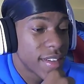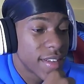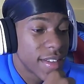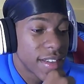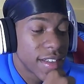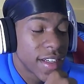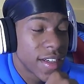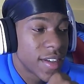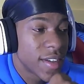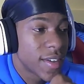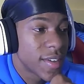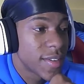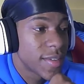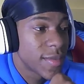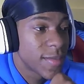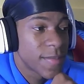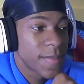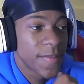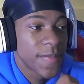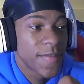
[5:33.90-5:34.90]

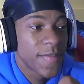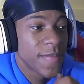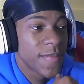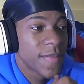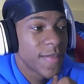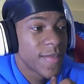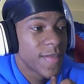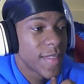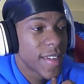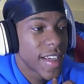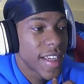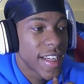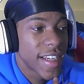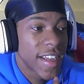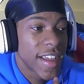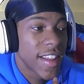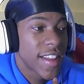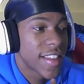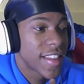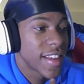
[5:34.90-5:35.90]
Another
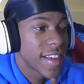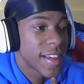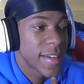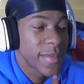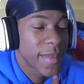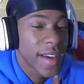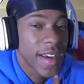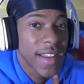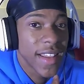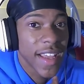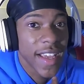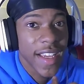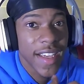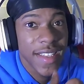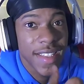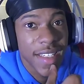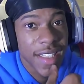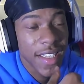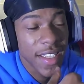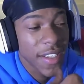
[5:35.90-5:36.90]
thing, man, like I
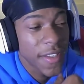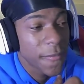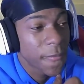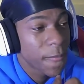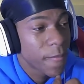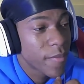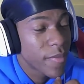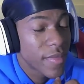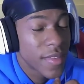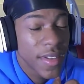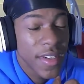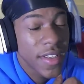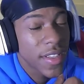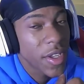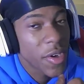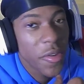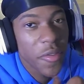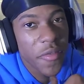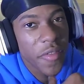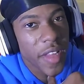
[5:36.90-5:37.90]
said,
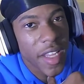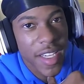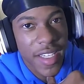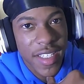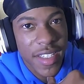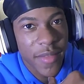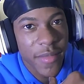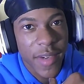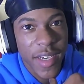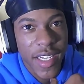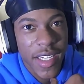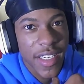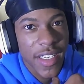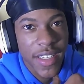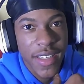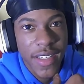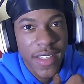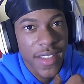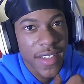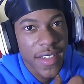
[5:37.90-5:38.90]
don't flex your money.
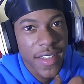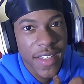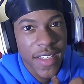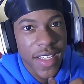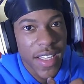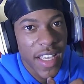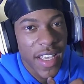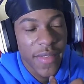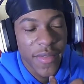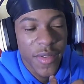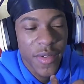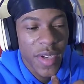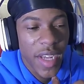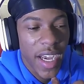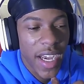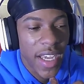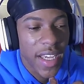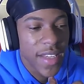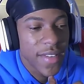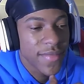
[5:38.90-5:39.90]
If you're
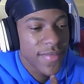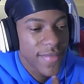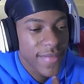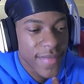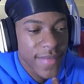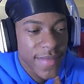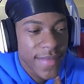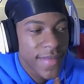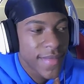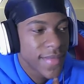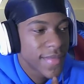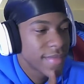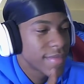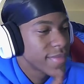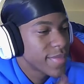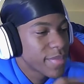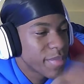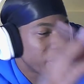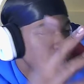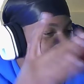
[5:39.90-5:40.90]
not
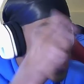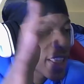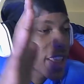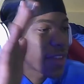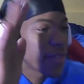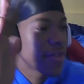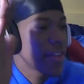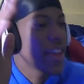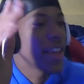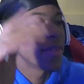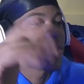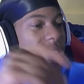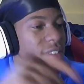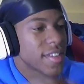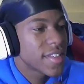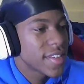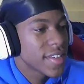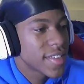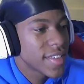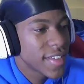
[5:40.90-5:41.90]
big and famous,
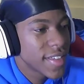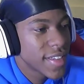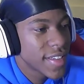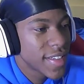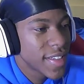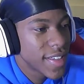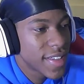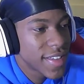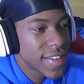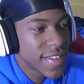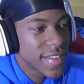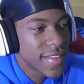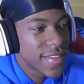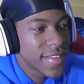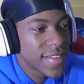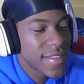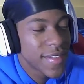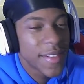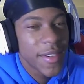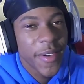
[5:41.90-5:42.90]

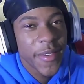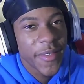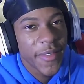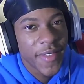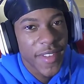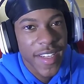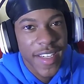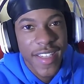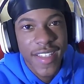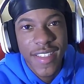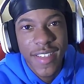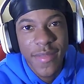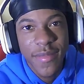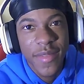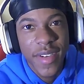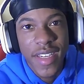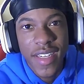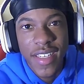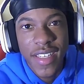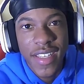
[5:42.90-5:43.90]
don't flex your
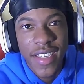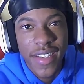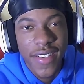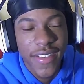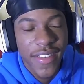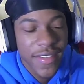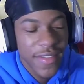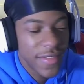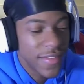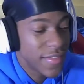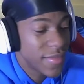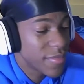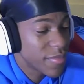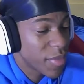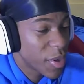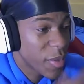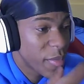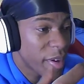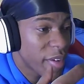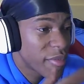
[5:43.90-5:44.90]
money. Bro,
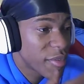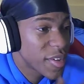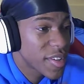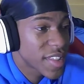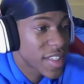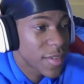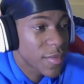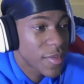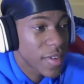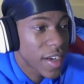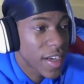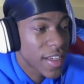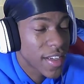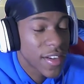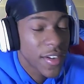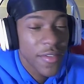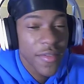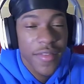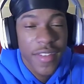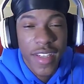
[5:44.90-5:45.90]
my voice keep cracking. Don't
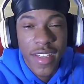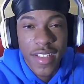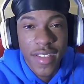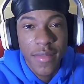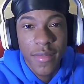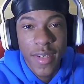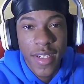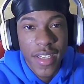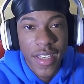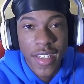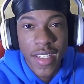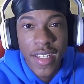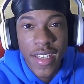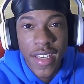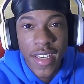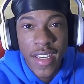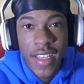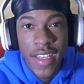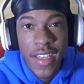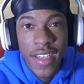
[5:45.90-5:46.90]
flex your money.
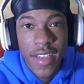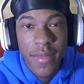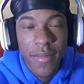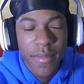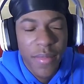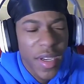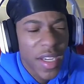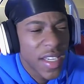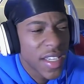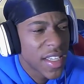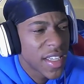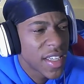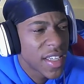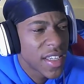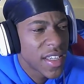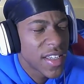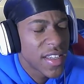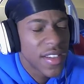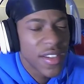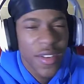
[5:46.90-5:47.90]
Money.
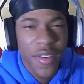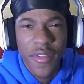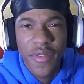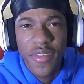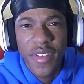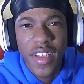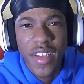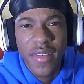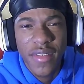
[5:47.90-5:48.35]
Don't flex.